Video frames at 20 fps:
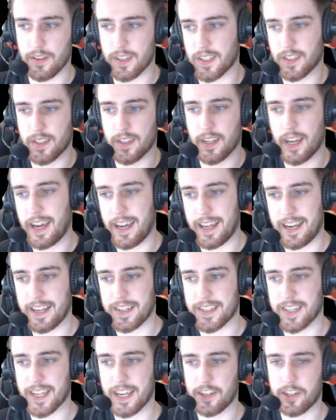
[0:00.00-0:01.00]
This is the NA
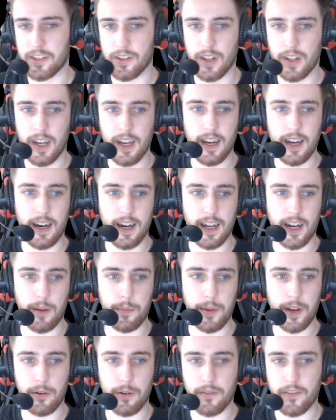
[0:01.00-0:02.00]
schedule, and
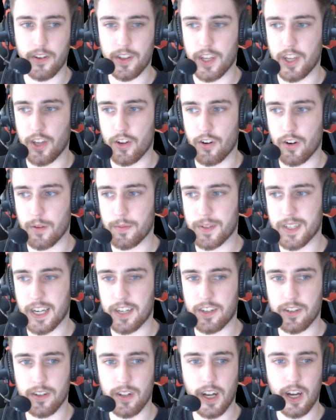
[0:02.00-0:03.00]
up here we've got the Europe
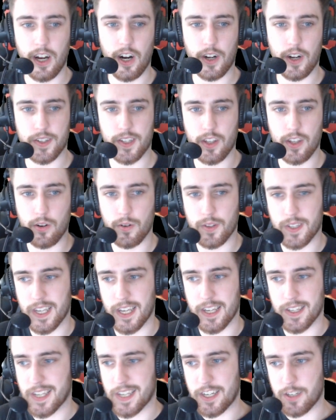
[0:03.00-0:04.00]
schedule, also the
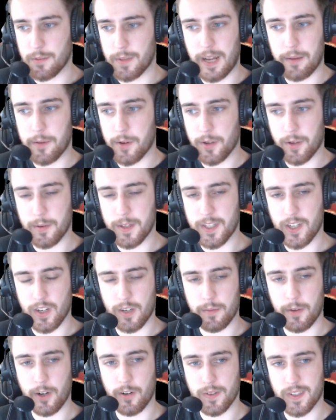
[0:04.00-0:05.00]
OCE schedule, but I'm not going to be
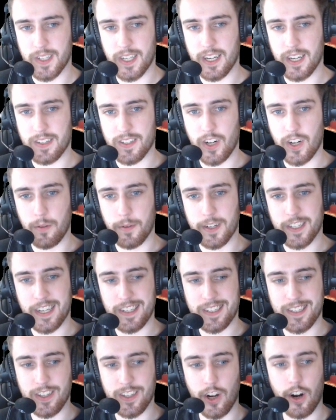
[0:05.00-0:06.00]
talking about OCE at all because
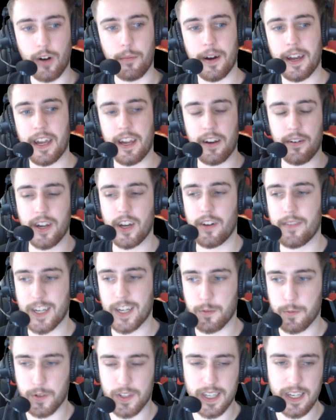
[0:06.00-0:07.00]
that's not my area of
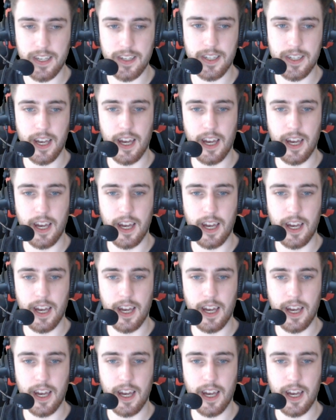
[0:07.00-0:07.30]
expertise.